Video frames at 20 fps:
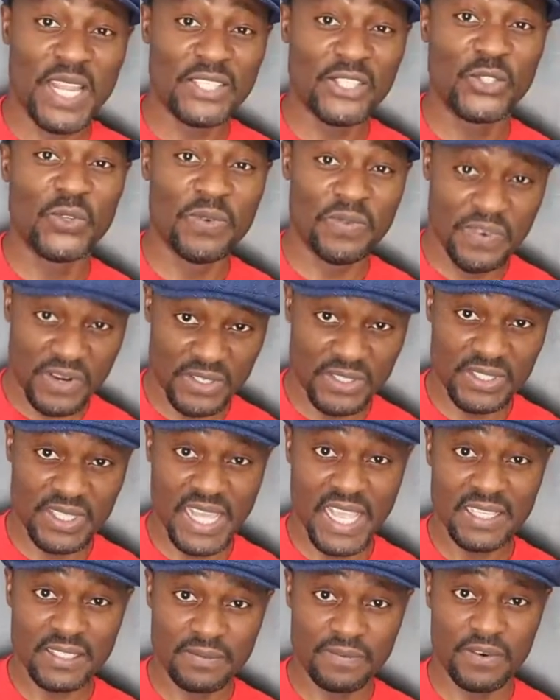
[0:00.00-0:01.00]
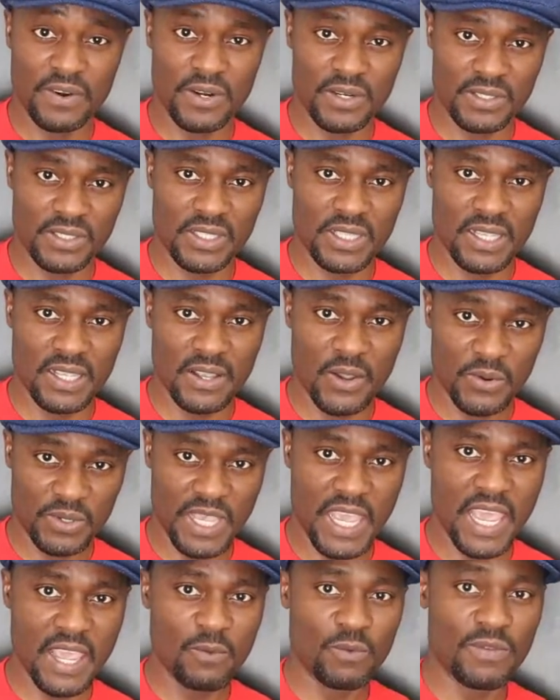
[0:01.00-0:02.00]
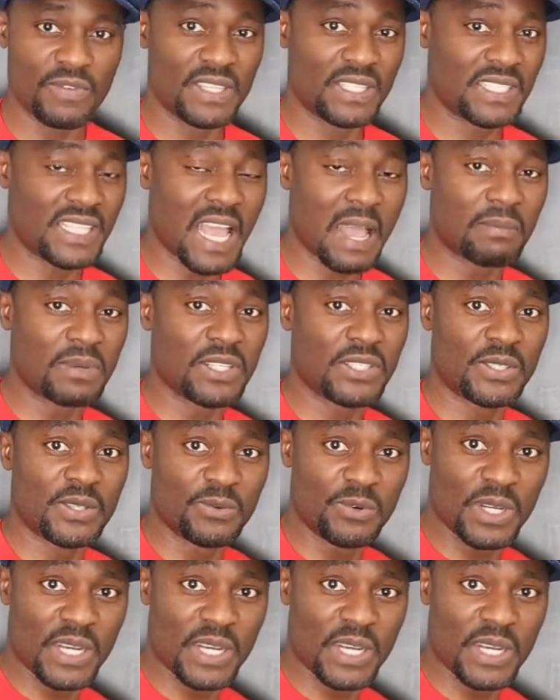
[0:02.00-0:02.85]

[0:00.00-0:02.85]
let's do first things first, okay? We've established the